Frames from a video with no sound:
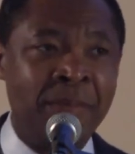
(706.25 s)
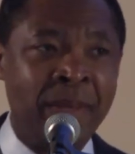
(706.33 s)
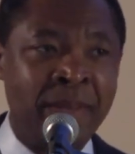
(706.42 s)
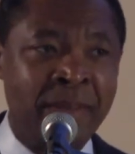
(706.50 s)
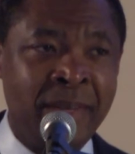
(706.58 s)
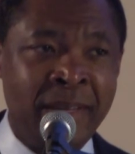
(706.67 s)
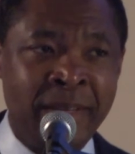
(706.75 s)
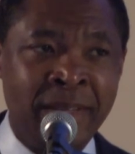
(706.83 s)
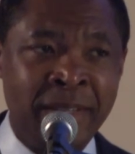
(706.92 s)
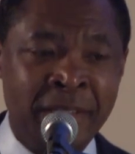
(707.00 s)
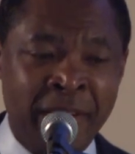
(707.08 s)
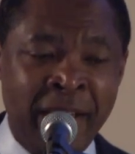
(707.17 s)

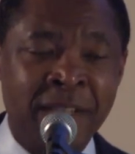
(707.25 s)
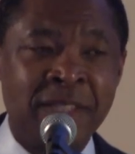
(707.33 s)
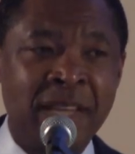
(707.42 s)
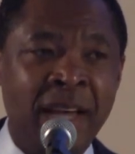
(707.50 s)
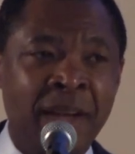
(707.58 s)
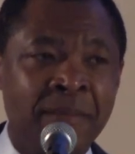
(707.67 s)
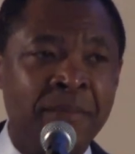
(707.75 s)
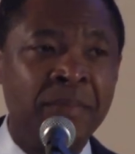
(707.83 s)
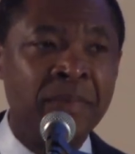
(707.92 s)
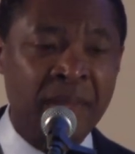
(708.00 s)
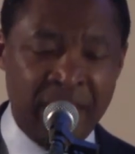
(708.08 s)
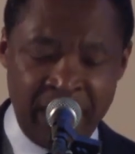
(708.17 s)
in the next
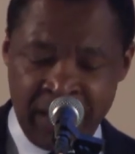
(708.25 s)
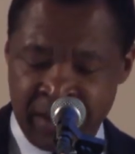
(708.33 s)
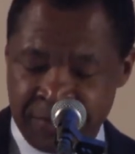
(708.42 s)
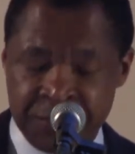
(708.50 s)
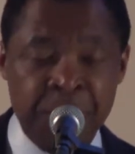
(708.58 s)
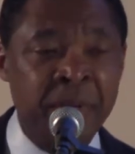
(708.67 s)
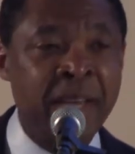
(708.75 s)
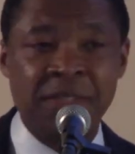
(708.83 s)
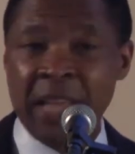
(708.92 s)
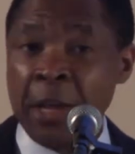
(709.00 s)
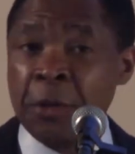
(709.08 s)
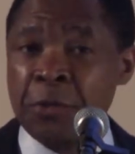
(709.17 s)
few
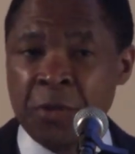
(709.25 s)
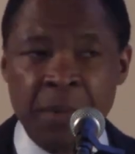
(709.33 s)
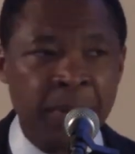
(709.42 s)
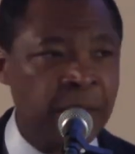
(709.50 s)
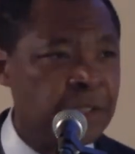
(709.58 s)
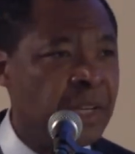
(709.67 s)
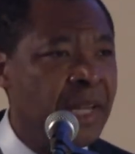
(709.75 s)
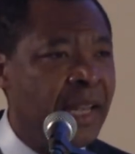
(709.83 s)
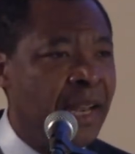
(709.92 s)
days. Thank you so much.